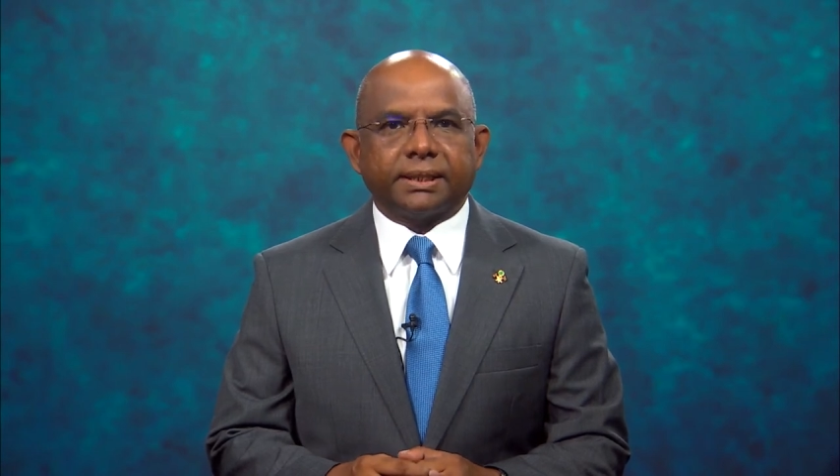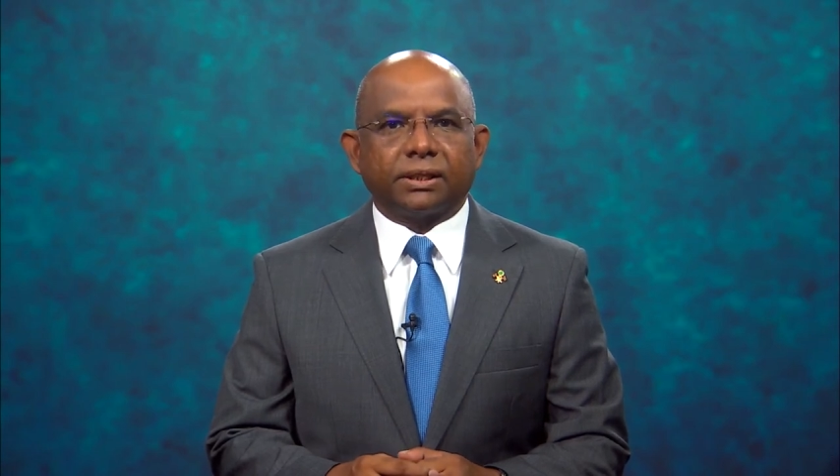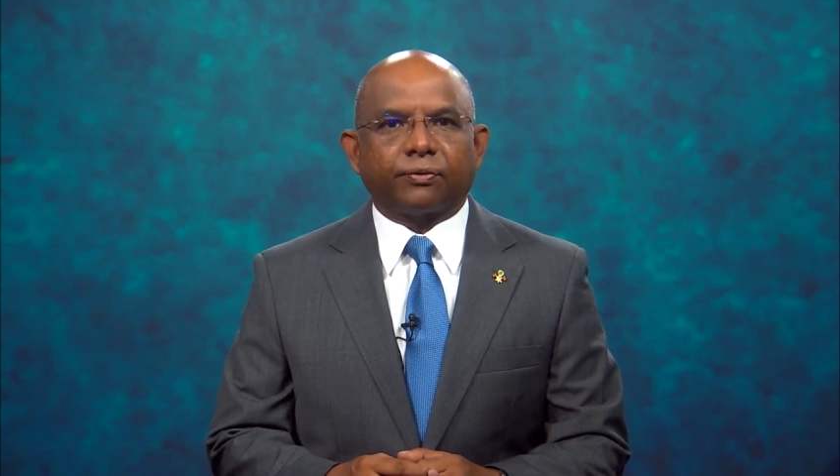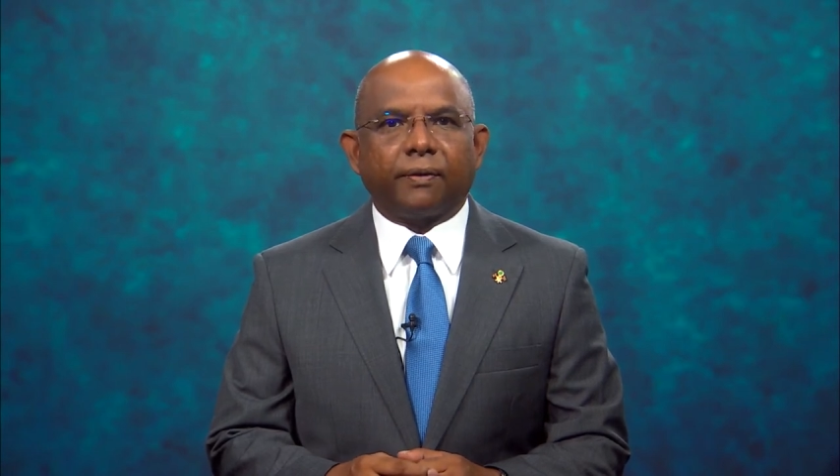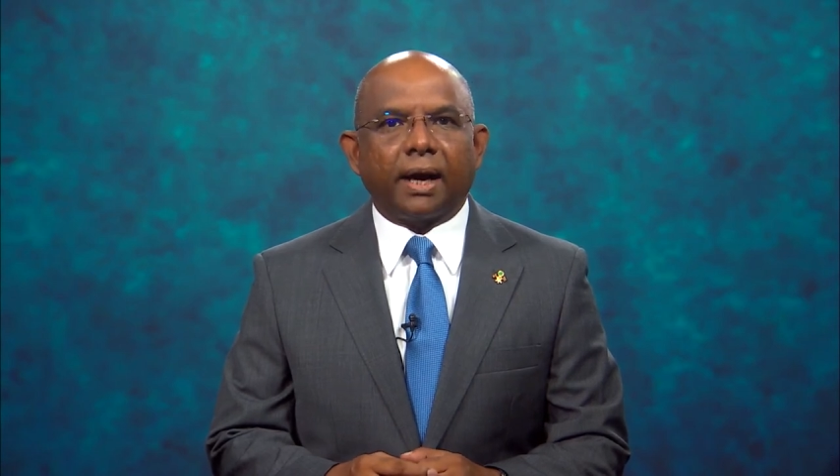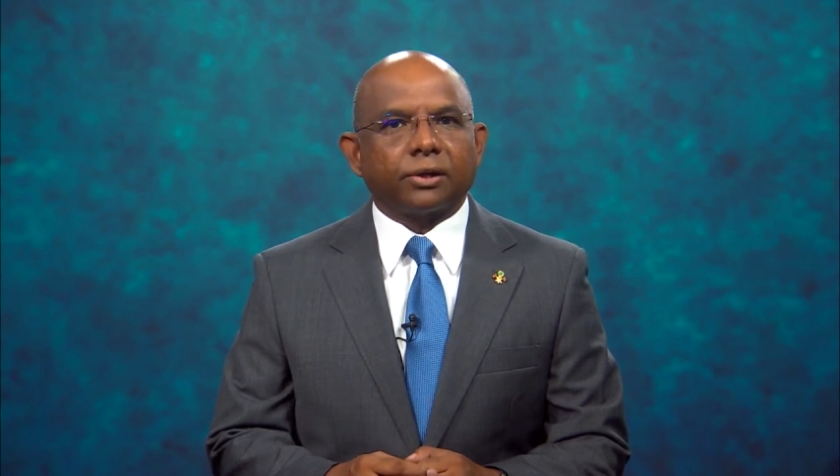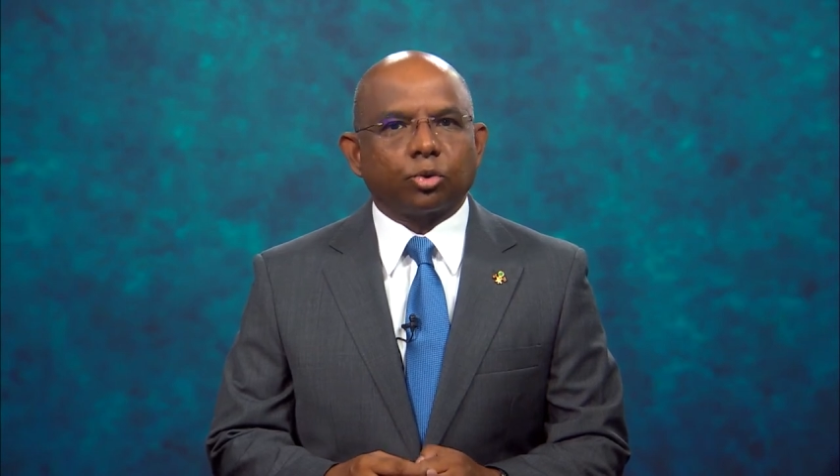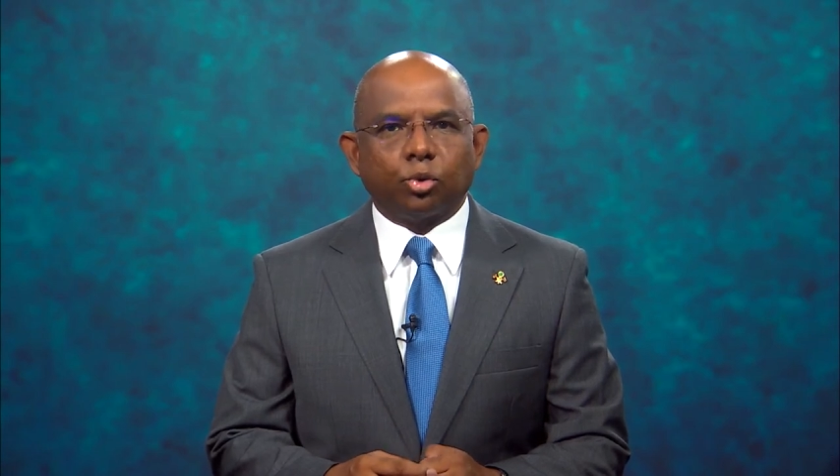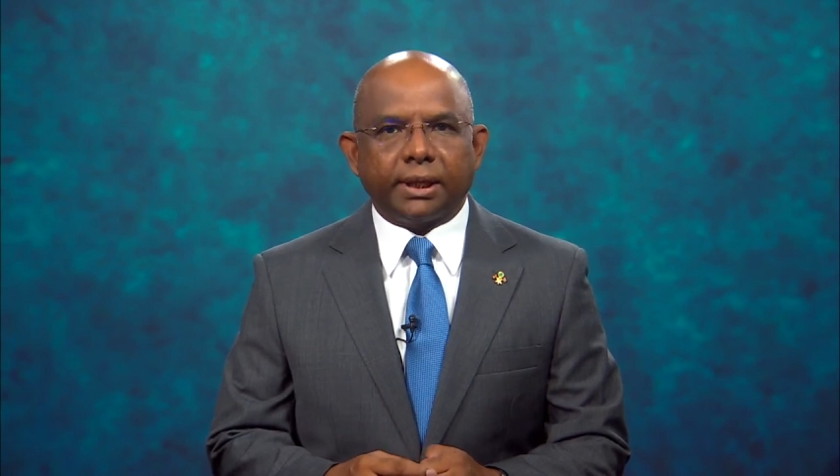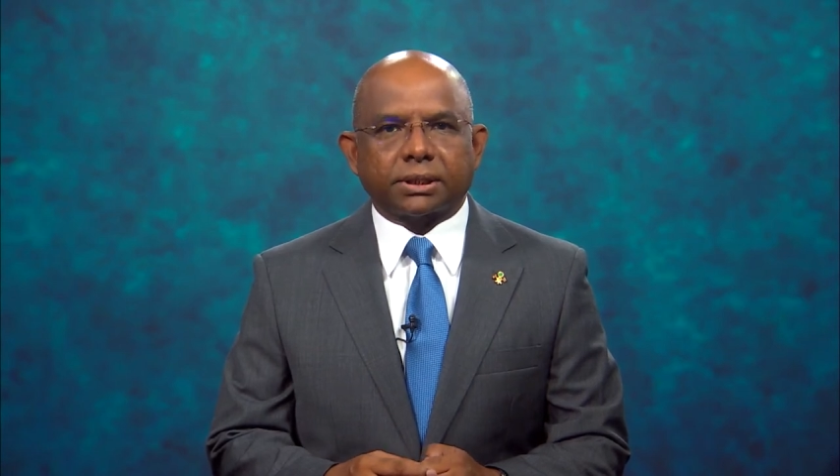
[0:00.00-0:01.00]
is far
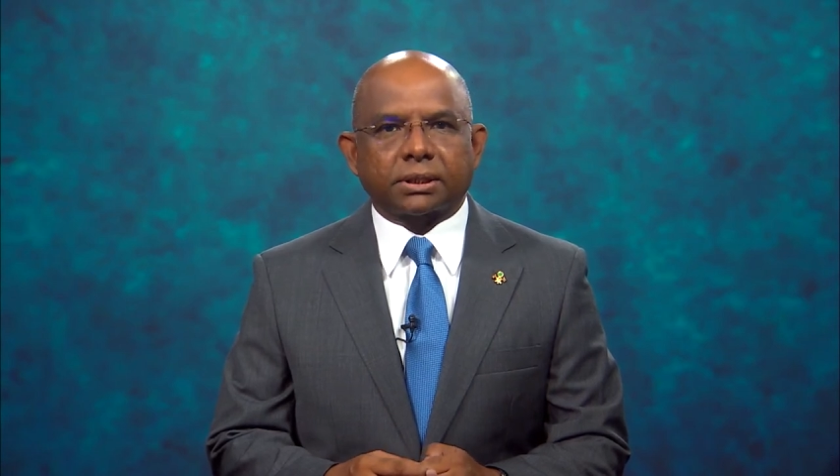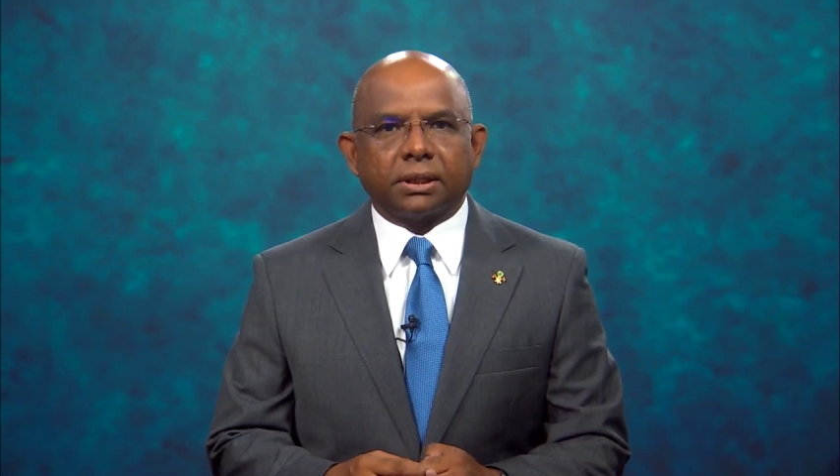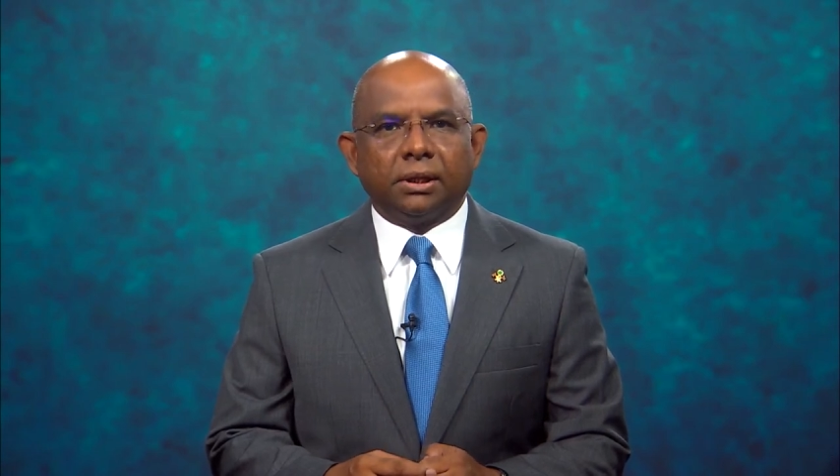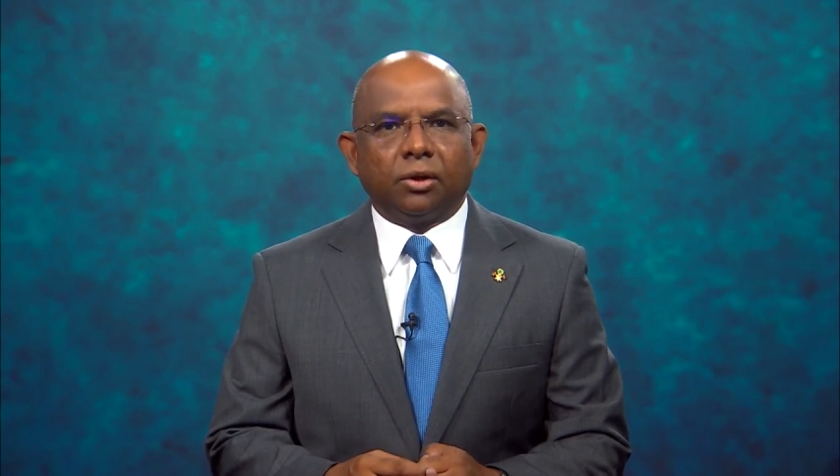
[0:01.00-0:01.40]
too less